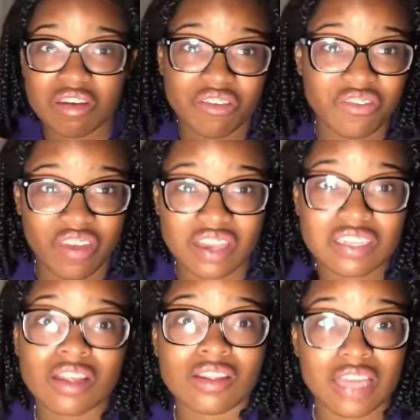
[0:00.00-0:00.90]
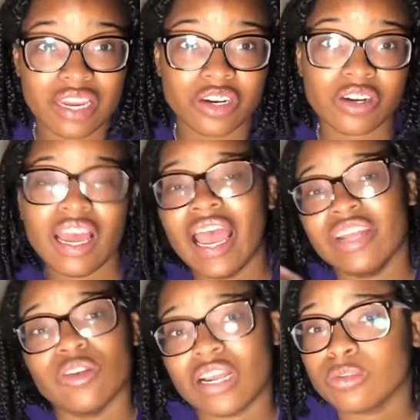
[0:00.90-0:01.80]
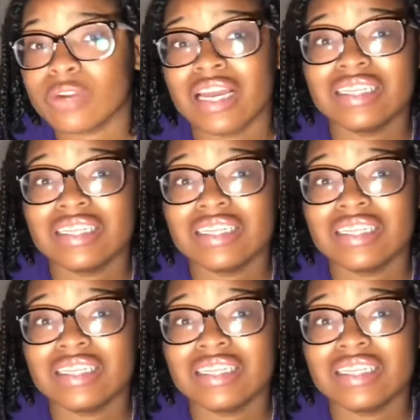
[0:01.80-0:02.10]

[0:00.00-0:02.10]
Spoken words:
the effect later. So that's what I